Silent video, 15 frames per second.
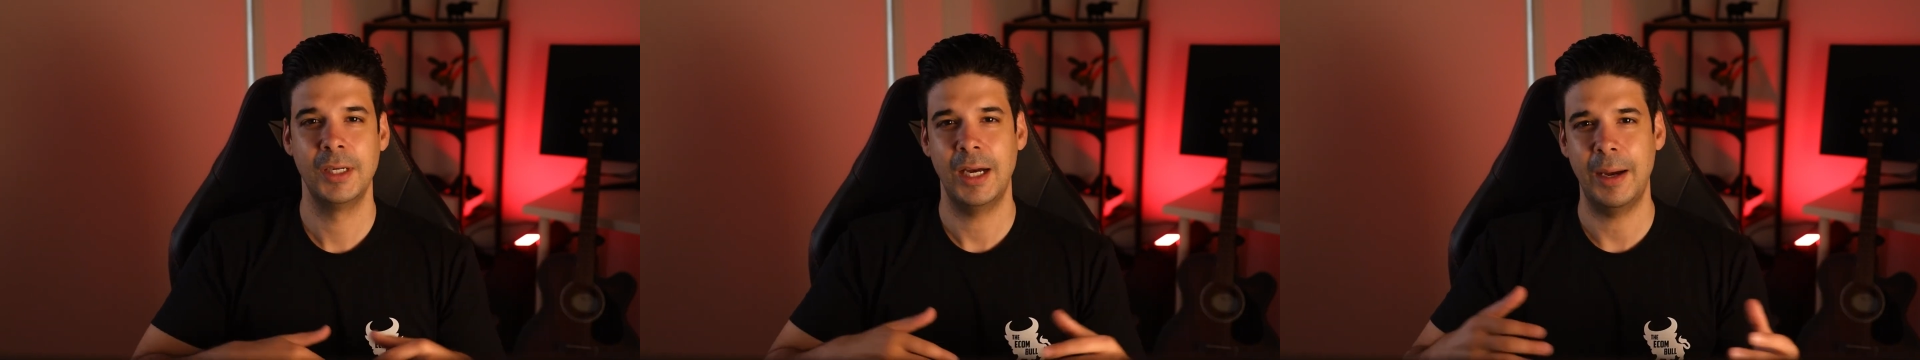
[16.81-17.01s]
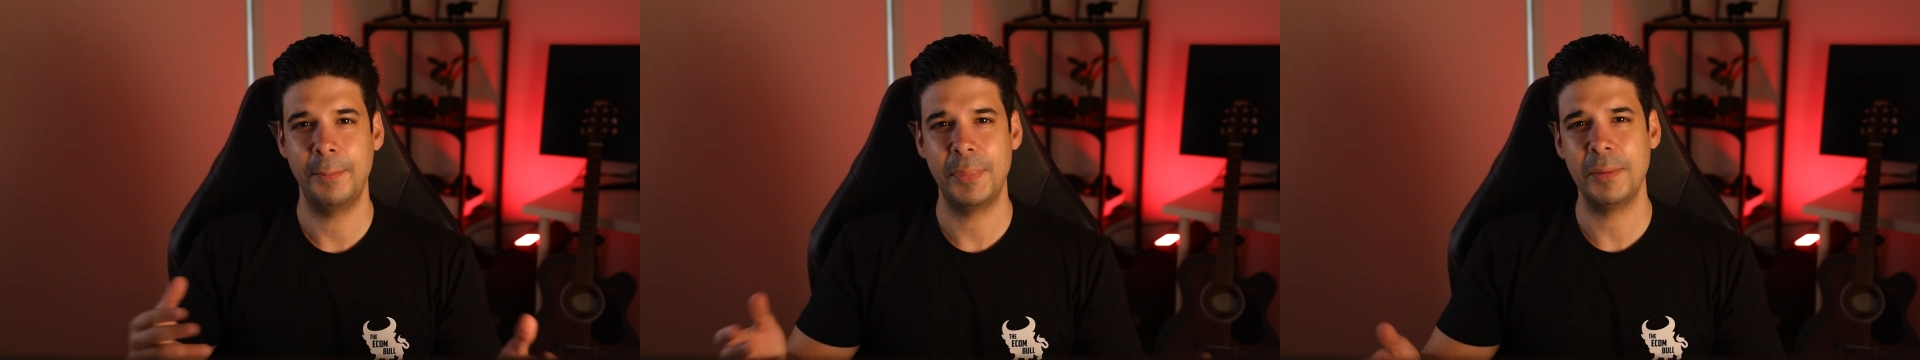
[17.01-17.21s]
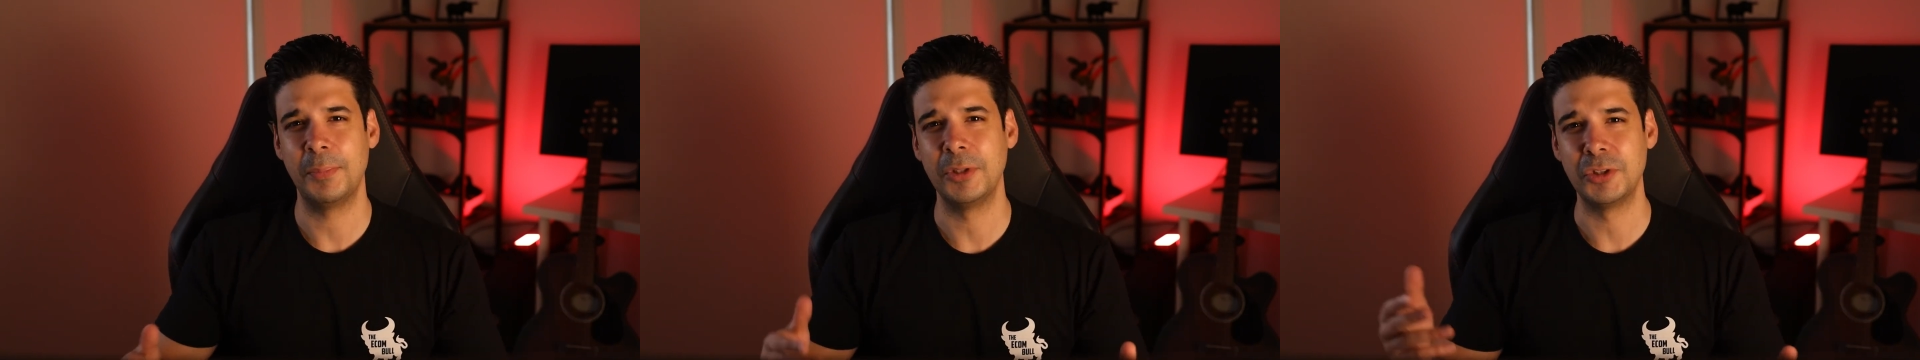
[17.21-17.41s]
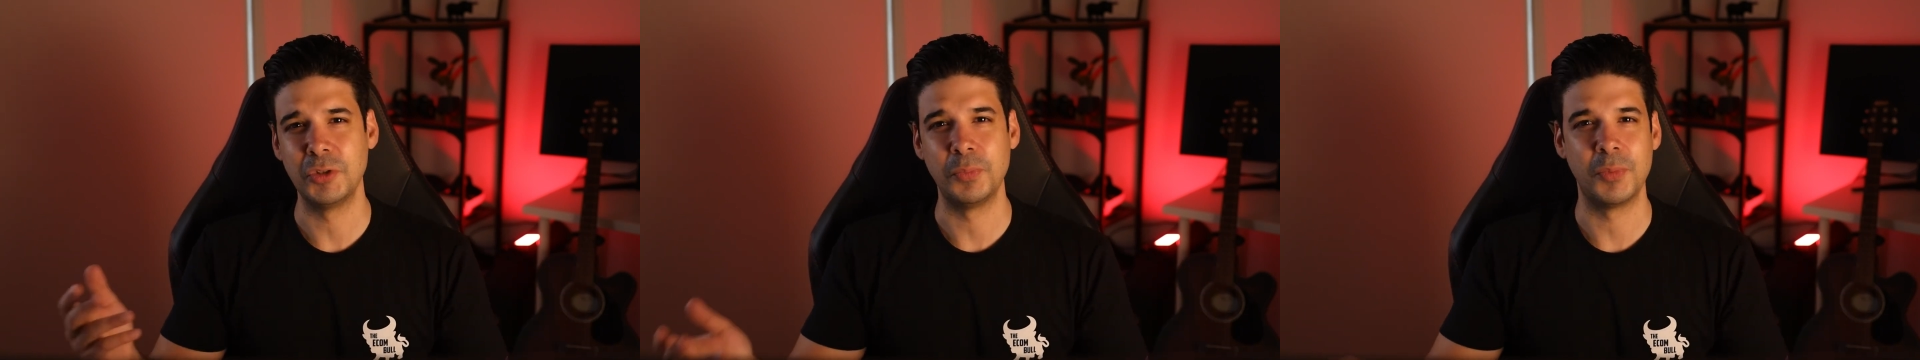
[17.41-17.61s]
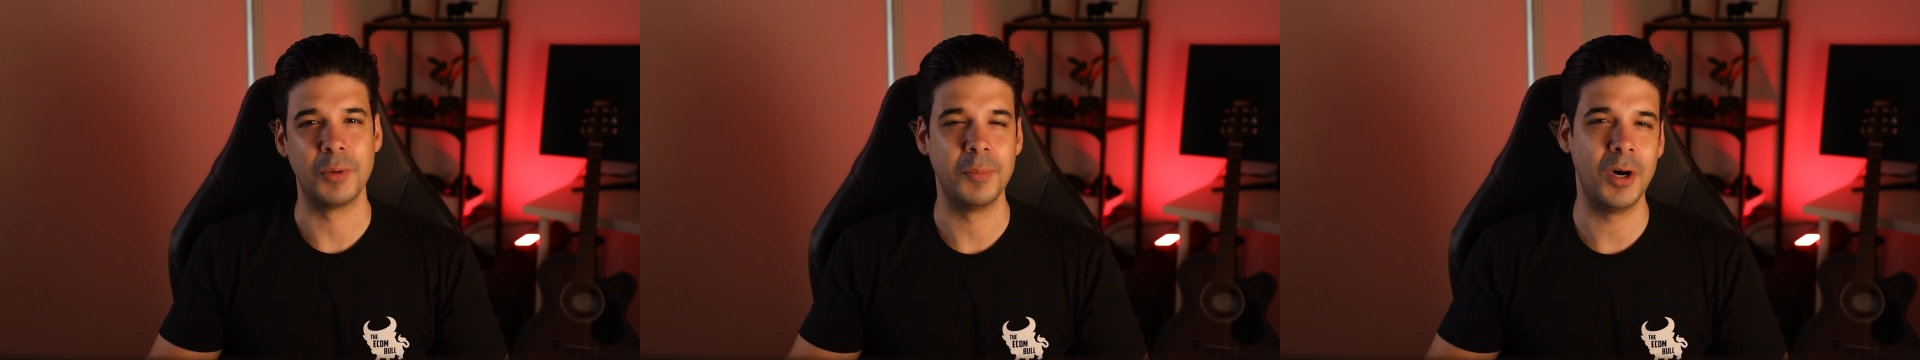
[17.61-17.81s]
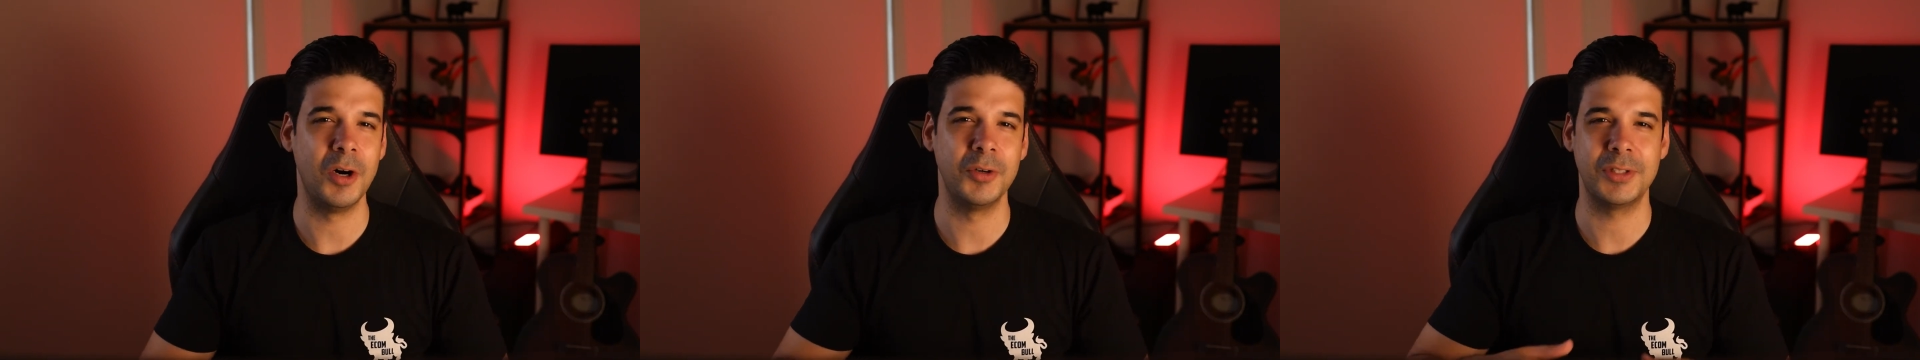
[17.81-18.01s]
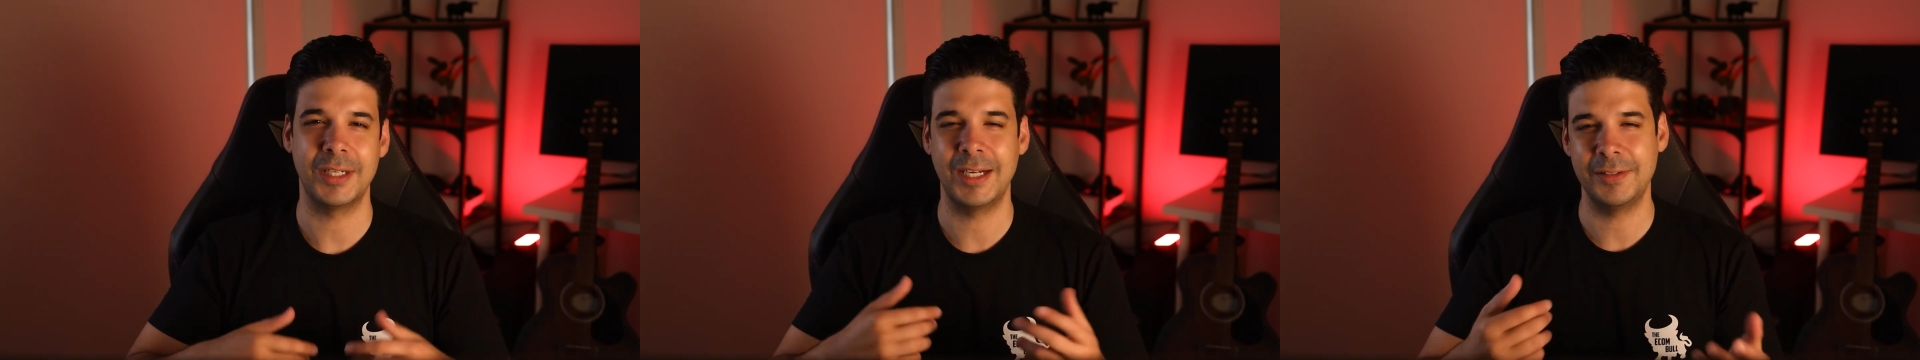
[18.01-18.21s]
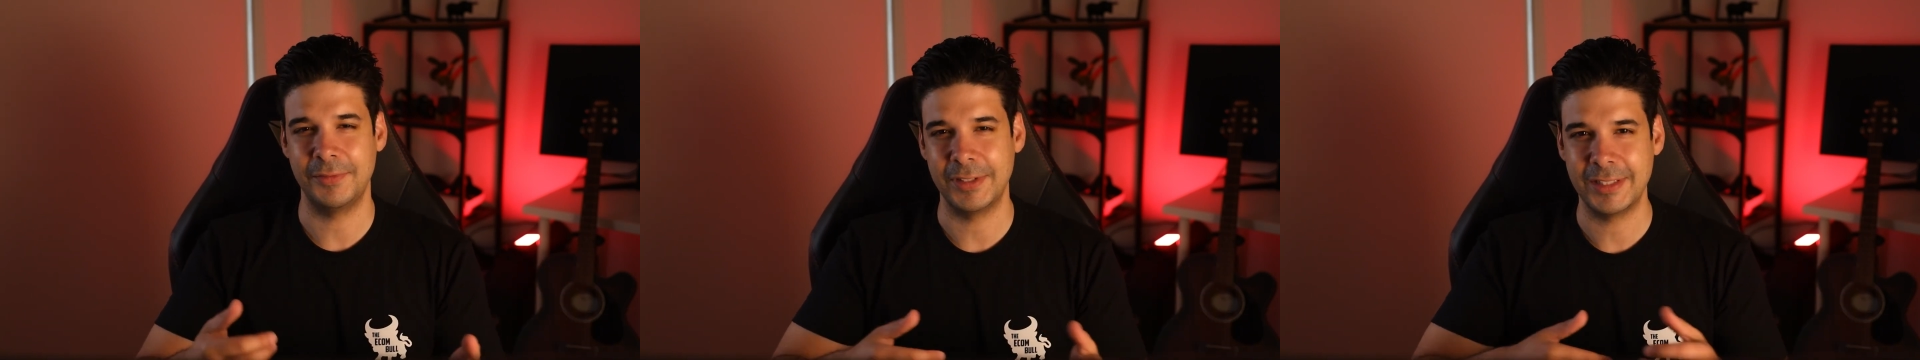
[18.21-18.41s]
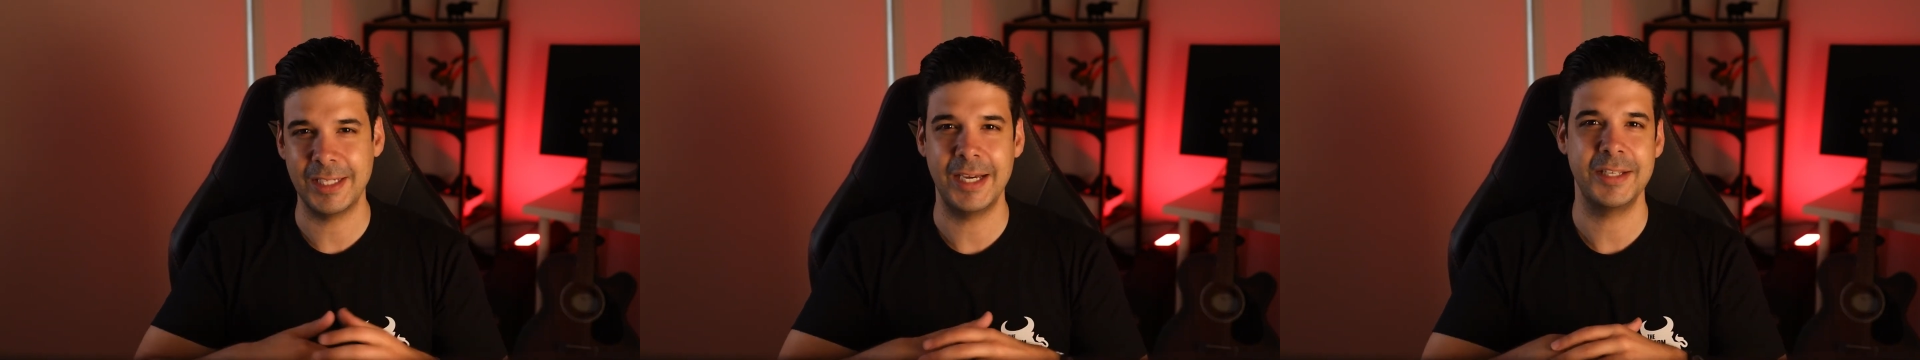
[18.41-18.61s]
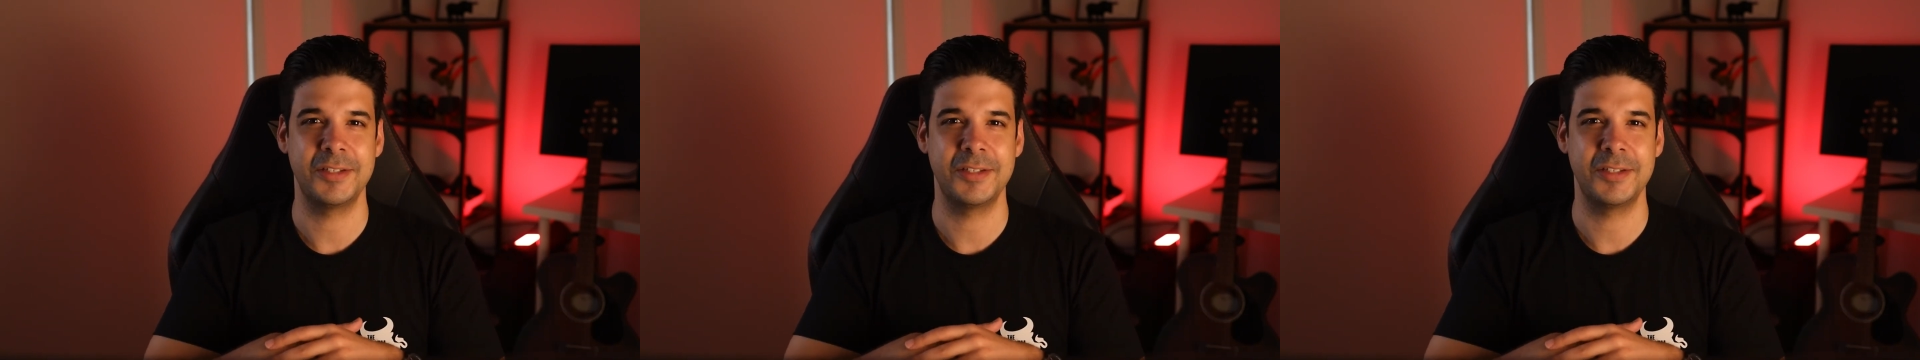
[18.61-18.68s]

and people to promote and advertise